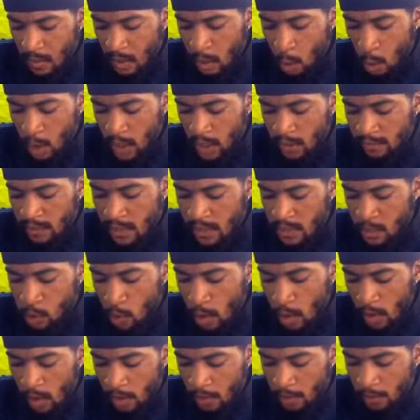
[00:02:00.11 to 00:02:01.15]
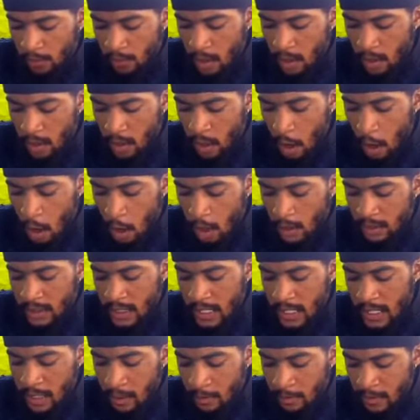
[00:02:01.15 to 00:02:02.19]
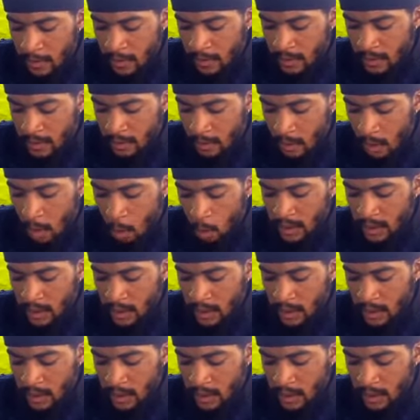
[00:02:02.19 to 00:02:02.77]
one of the twelve, called Didymus,